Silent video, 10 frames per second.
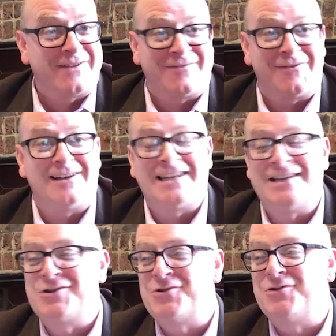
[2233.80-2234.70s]
finally
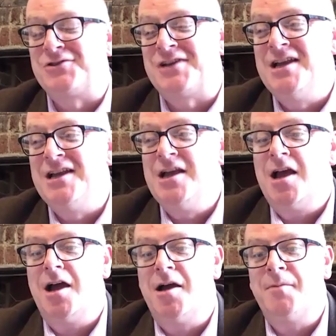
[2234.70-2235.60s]
hit the shores,
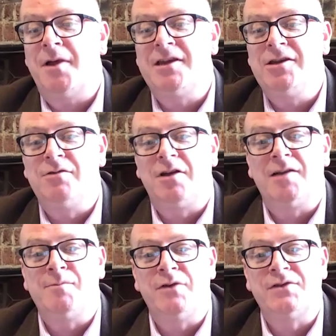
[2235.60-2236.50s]
I think you and
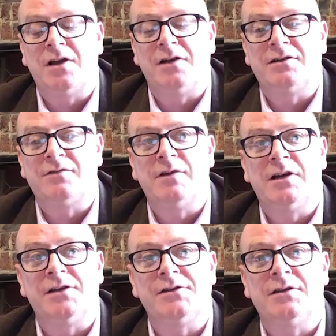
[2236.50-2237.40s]
I both started to
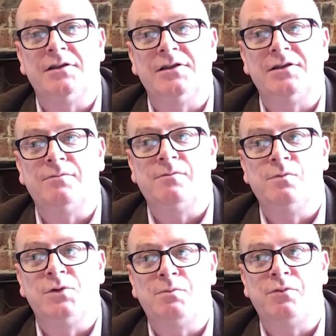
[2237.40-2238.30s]
realise that this
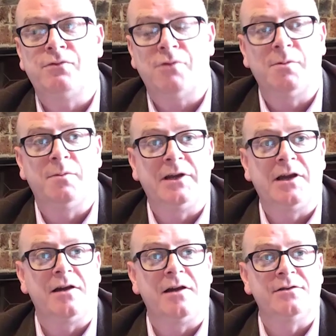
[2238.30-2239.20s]
was probably
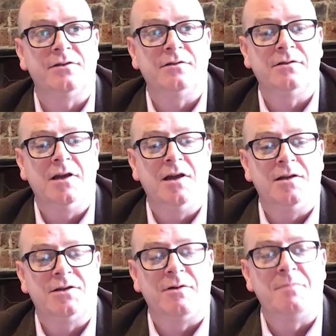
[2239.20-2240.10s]
going to
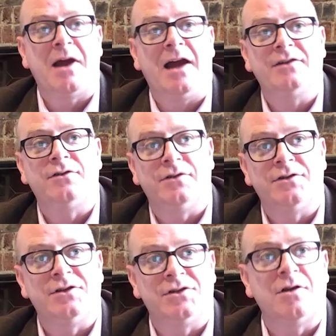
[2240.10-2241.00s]
impact on
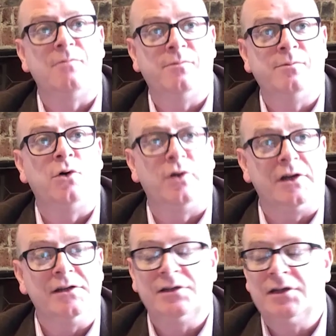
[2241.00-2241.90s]
us at some
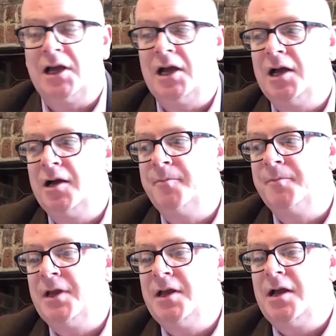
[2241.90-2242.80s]
point.
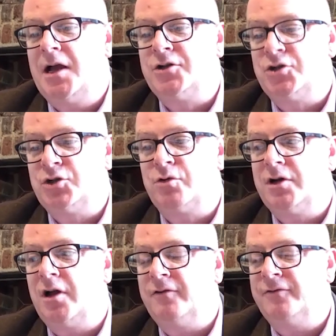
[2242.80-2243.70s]
And sure
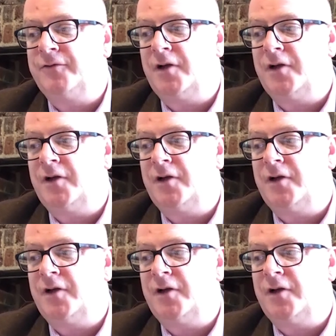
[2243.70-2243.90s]
enough,